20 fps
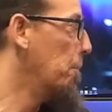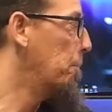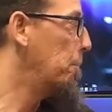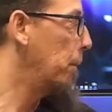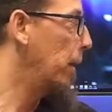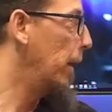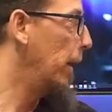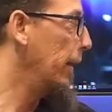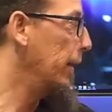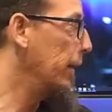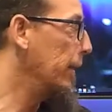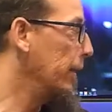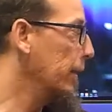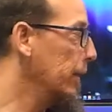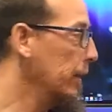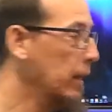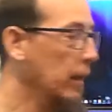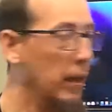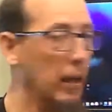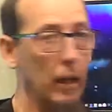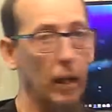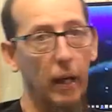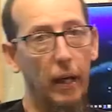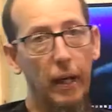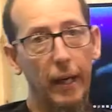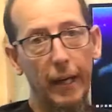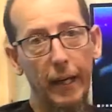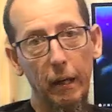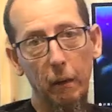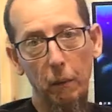But
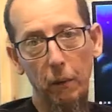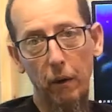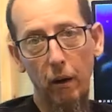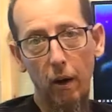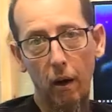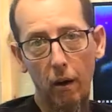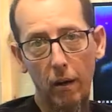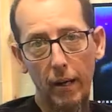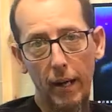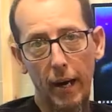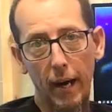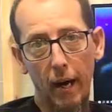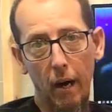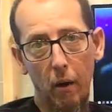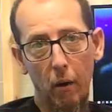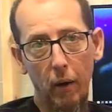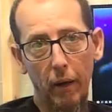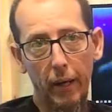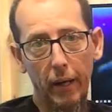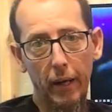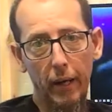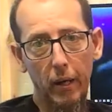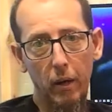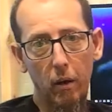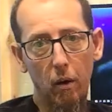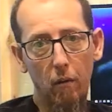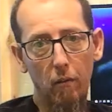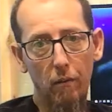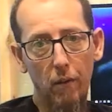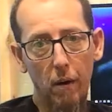here we are now in
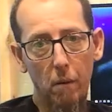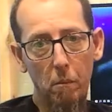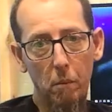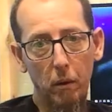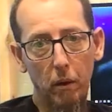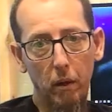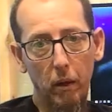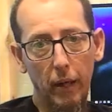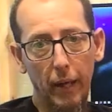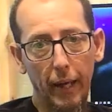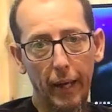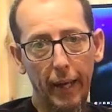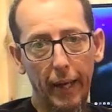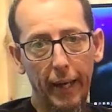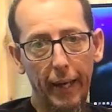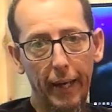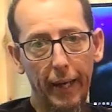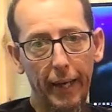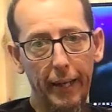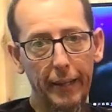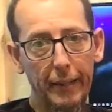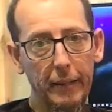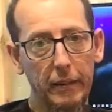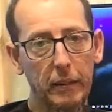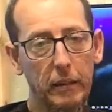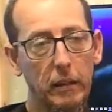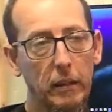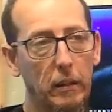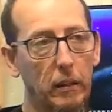November, and